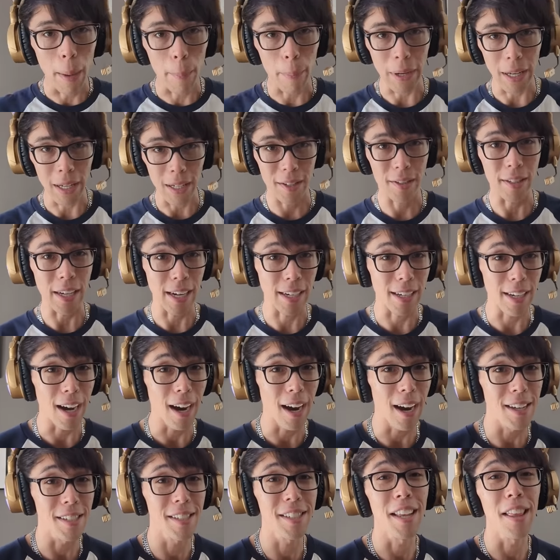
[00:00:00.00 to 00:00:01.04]
that being said,
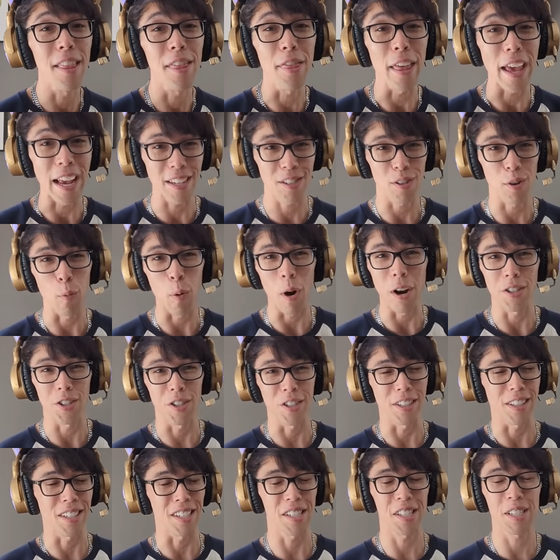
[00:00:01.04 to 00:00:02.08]
guys, thanks for
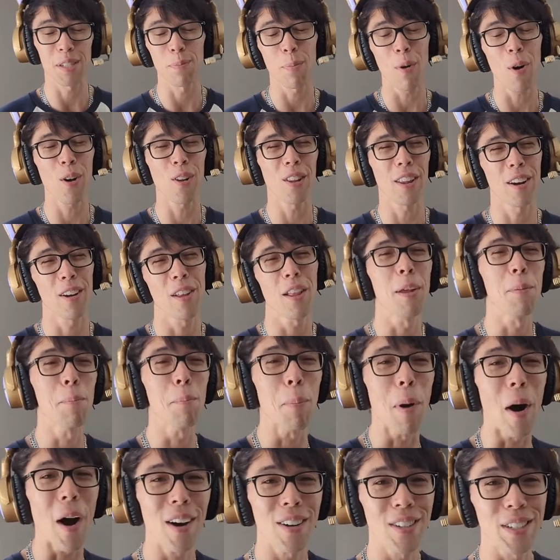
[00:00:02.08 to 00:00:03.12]
watching this small little
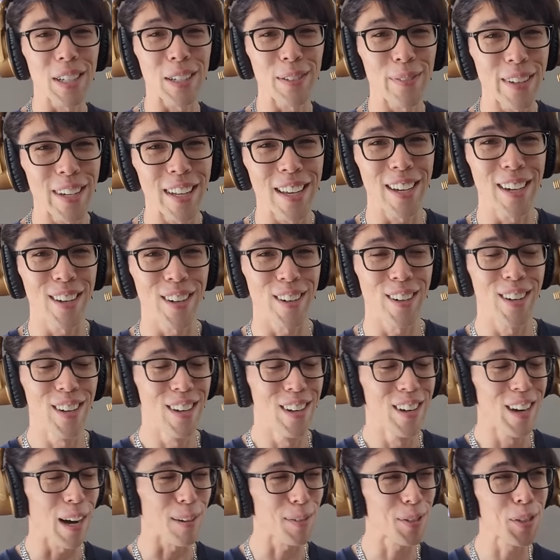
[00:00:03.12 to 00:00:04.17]
unboxing video.
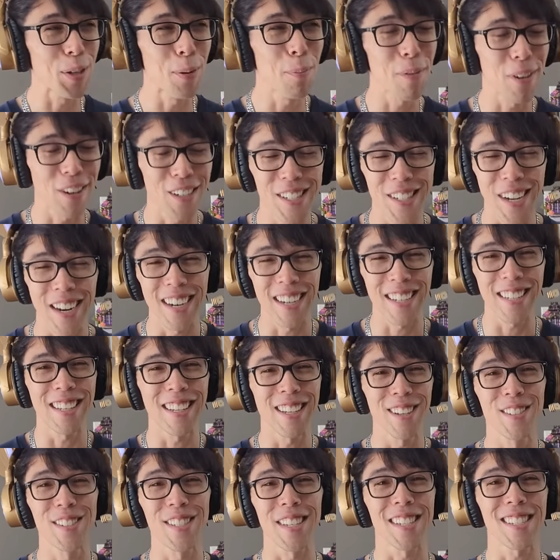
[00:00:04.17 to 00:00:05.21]
I'm super excited to
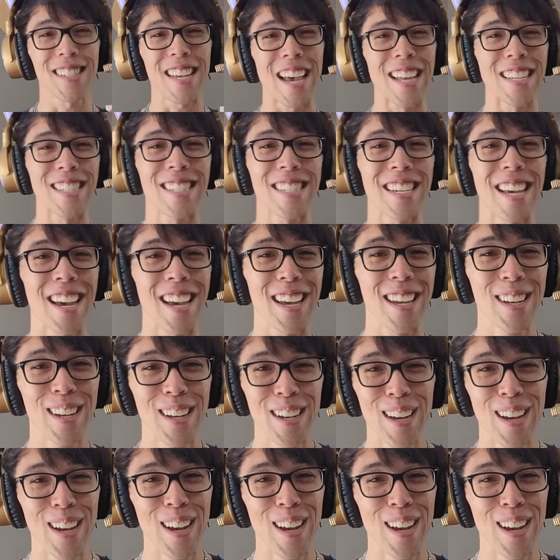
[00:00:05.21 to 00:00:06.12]
use this headset,